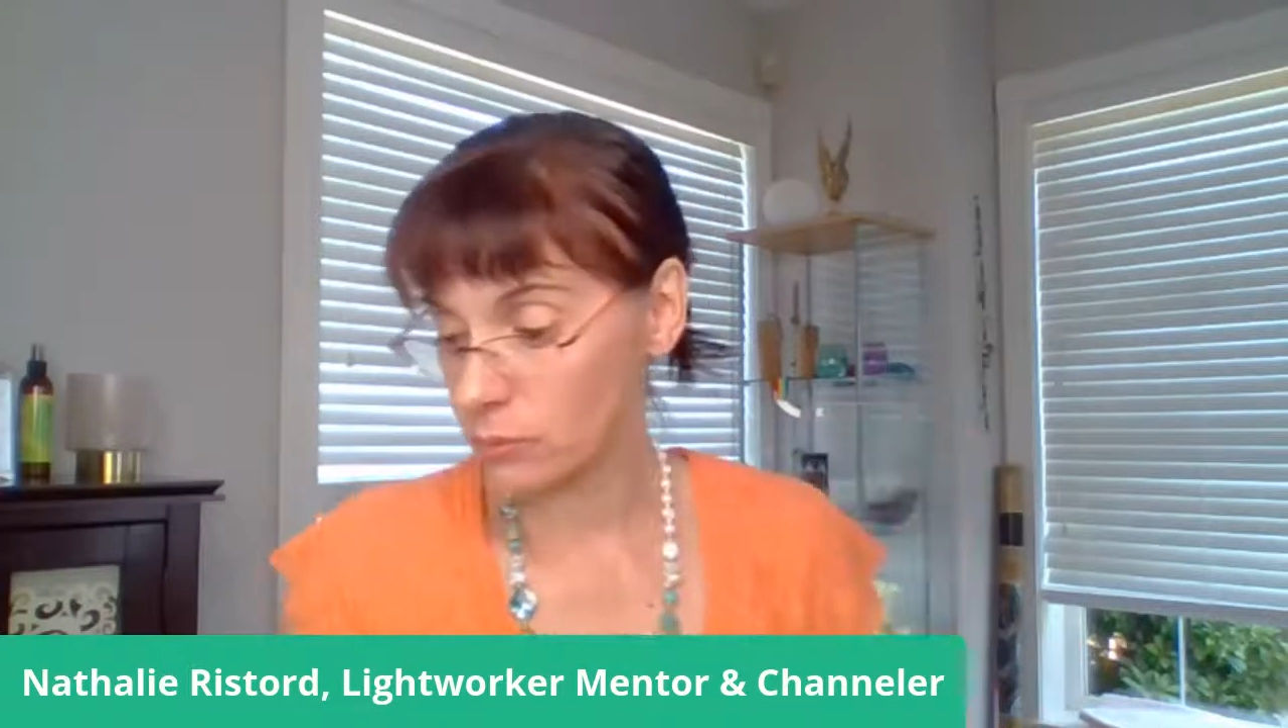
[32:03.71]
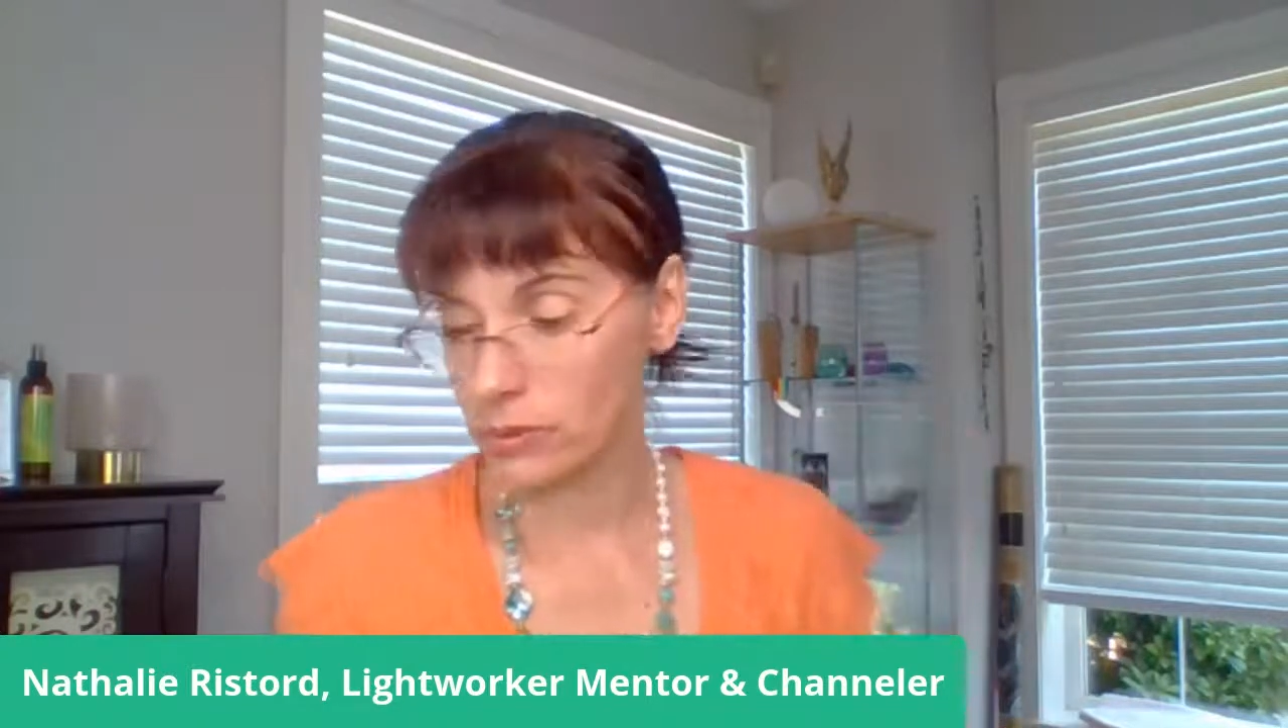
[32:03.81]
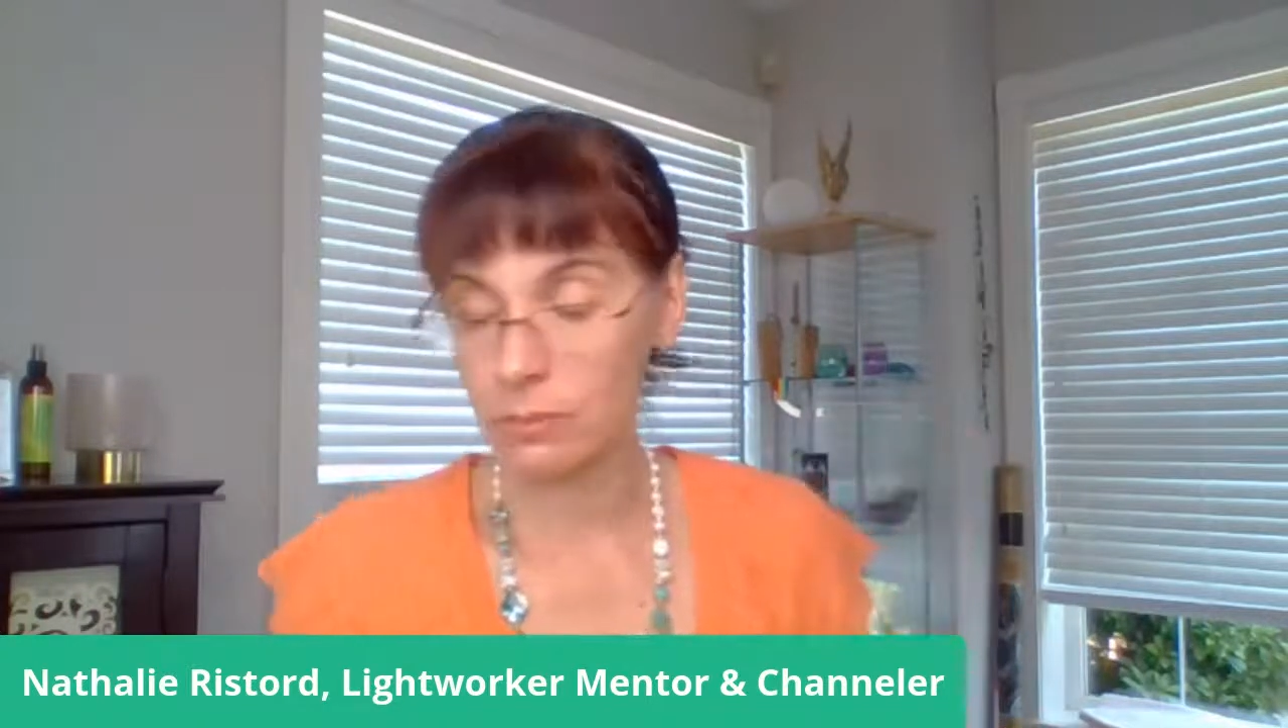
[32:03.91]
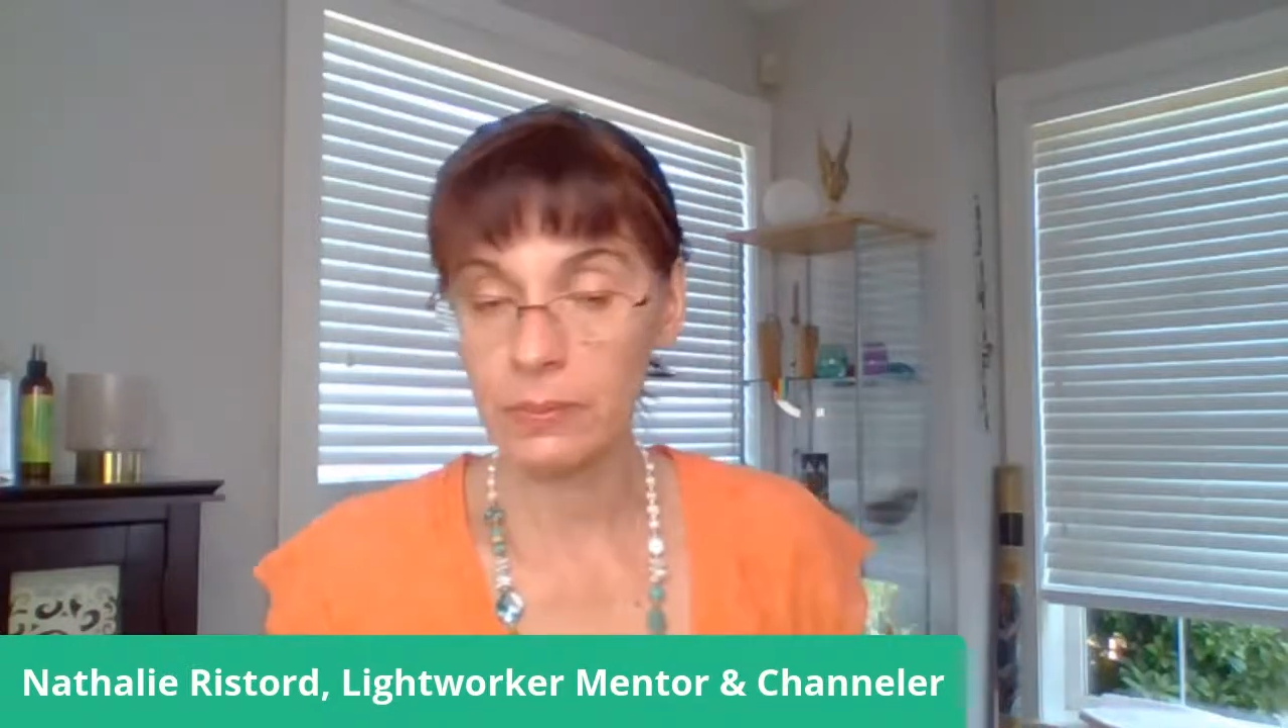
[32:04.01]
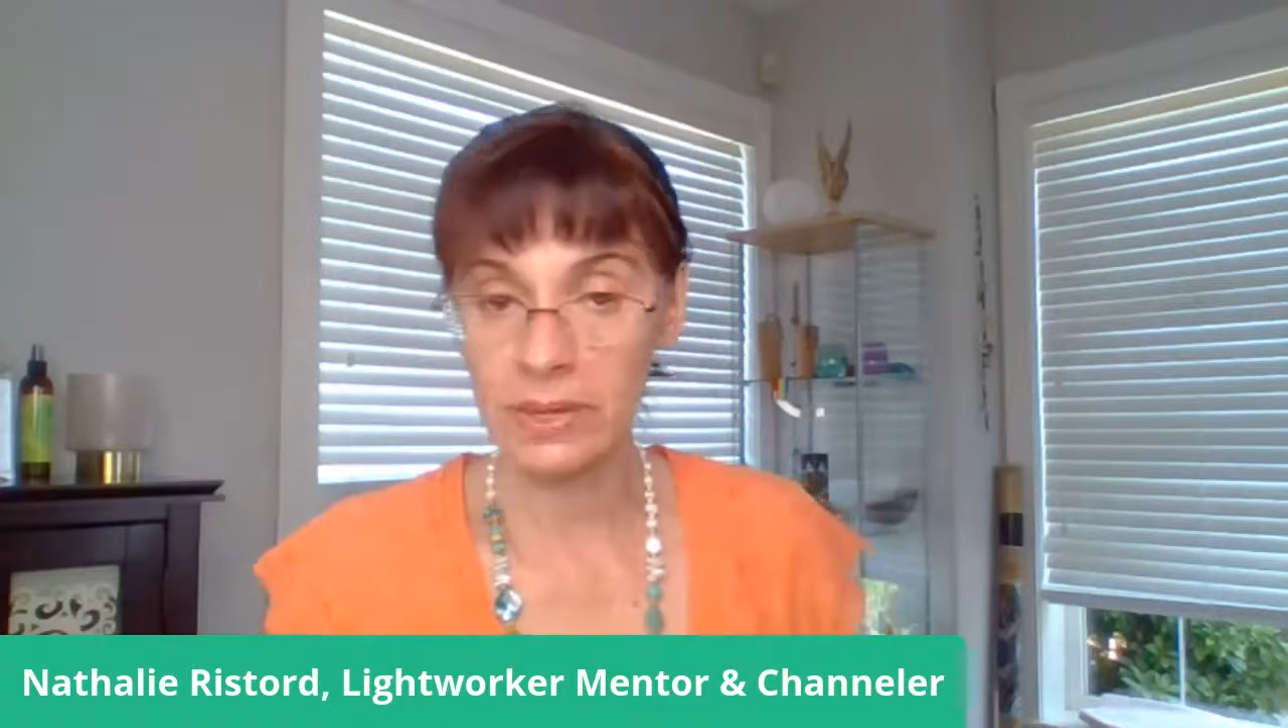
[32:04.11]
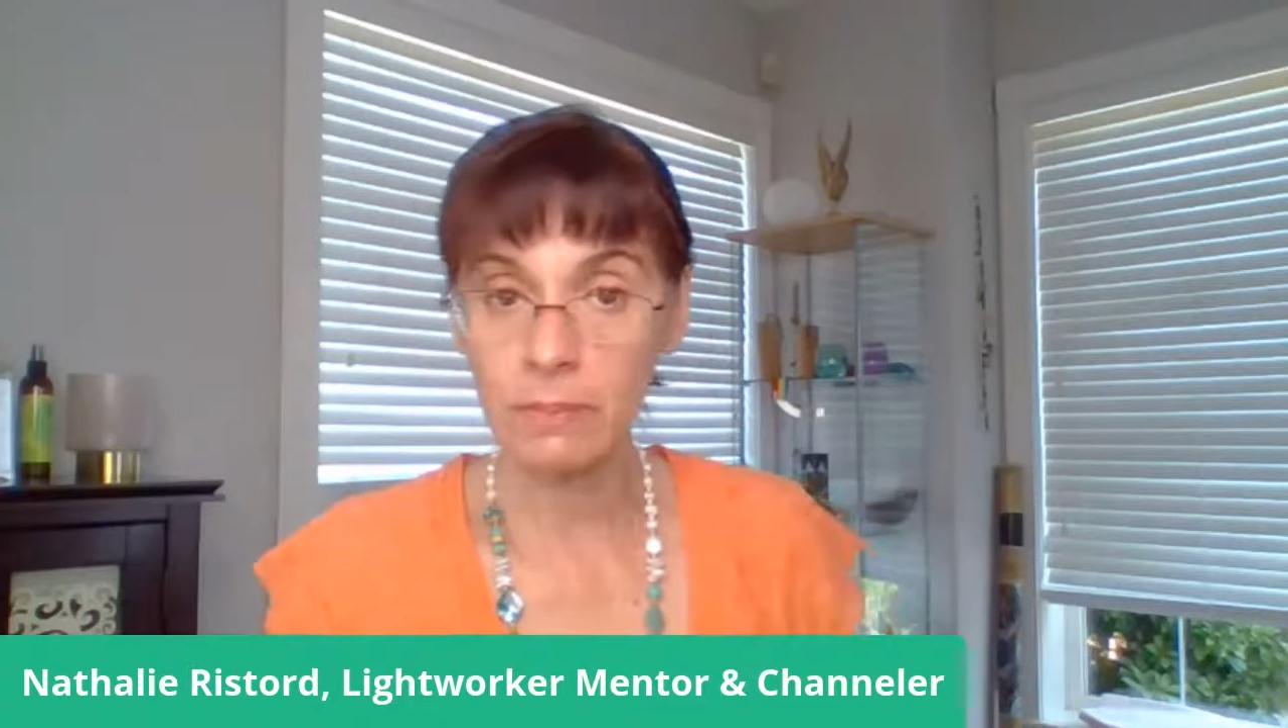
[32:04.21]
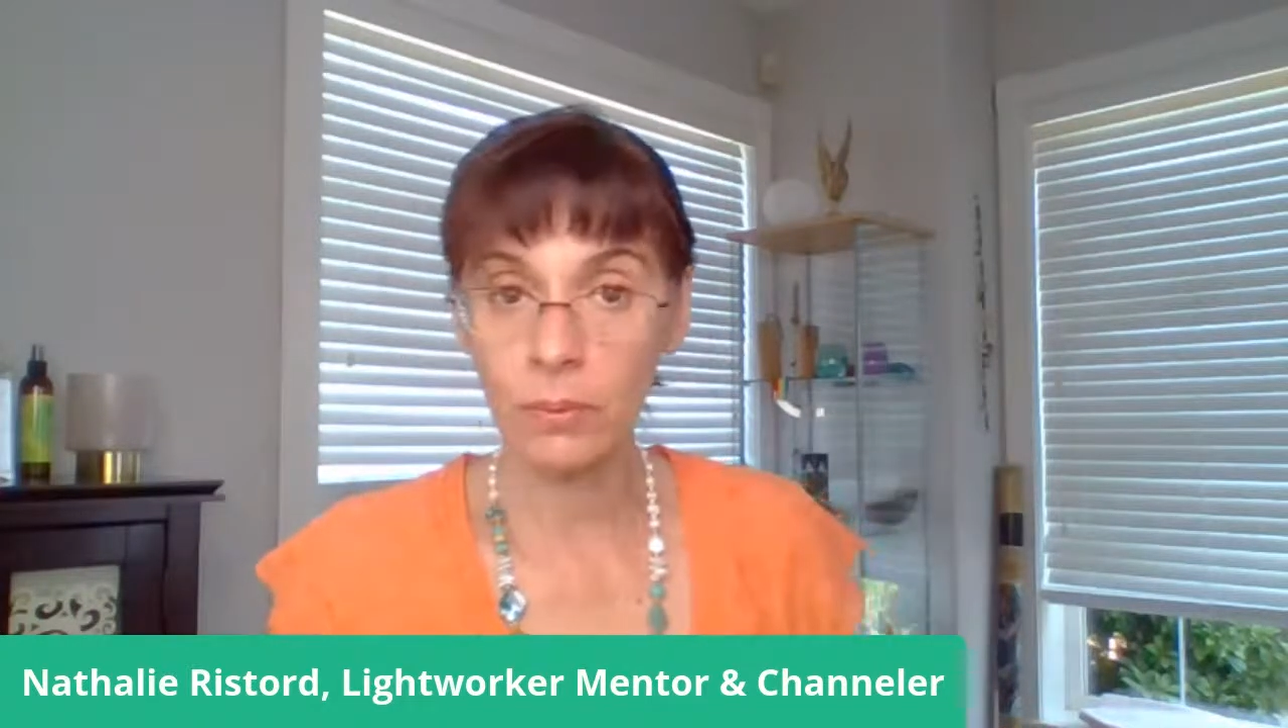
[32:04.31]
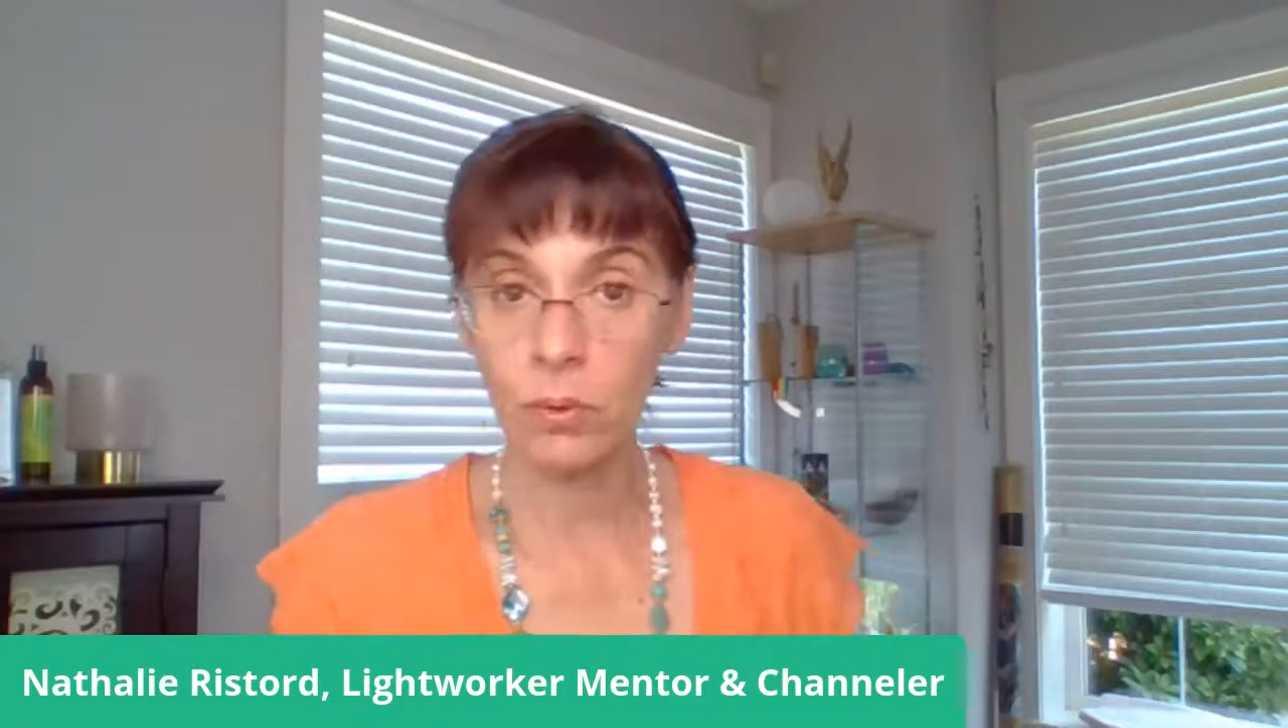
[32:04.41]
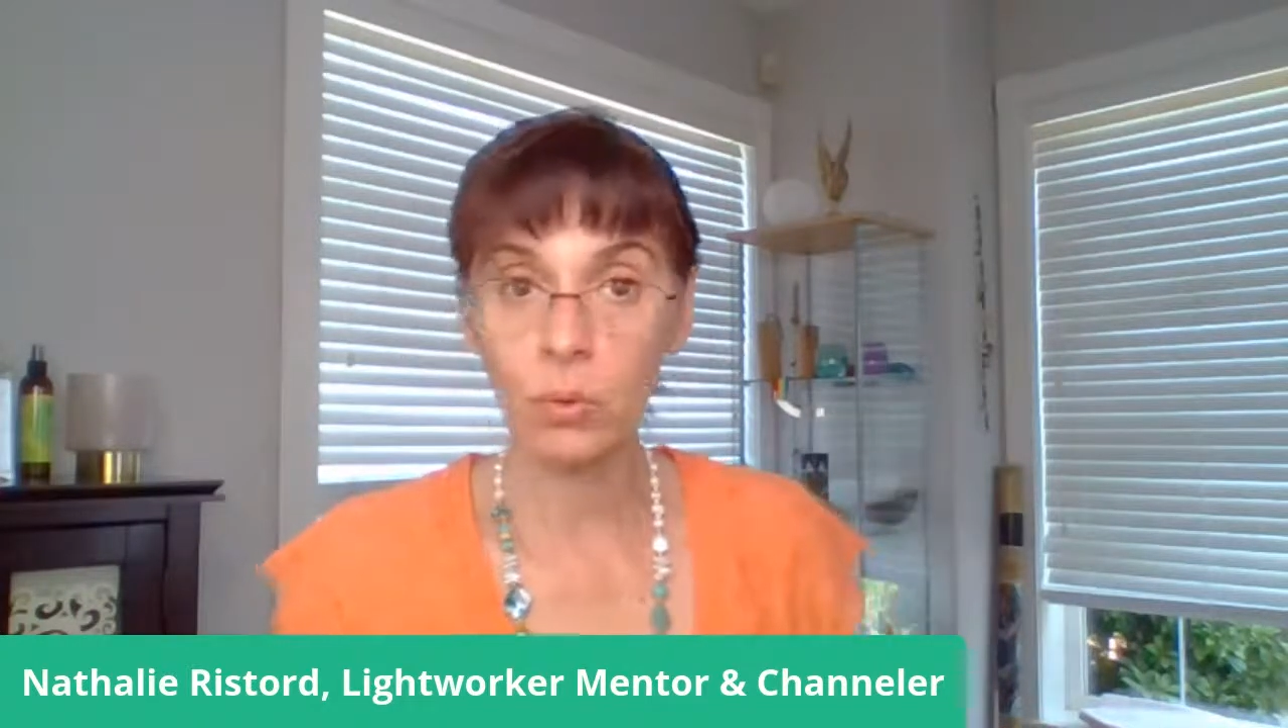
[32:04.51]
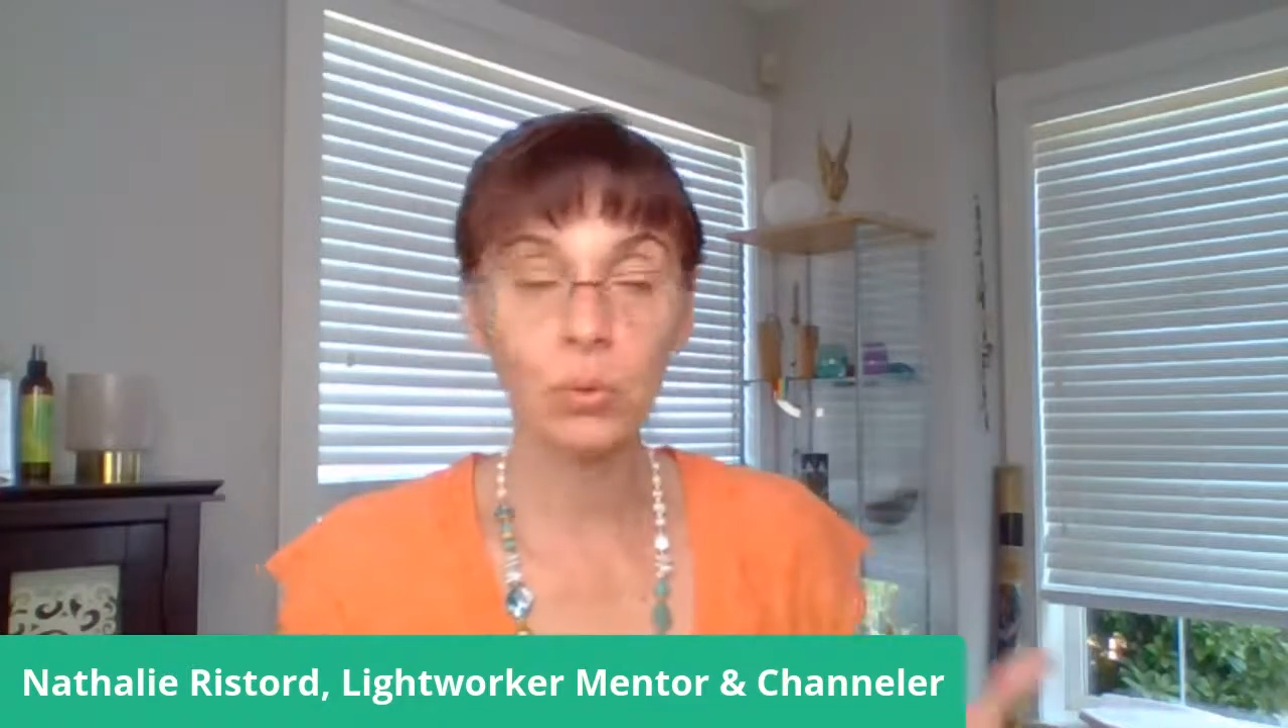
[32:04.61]
with
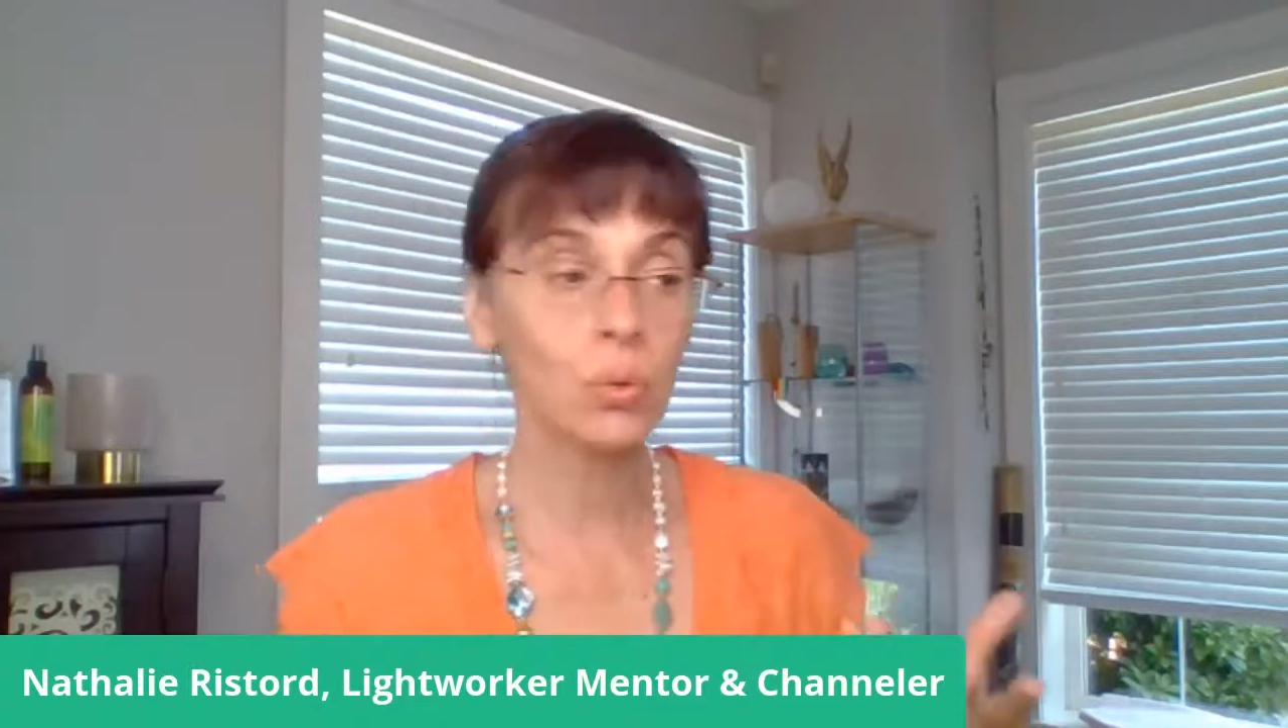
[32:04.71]
people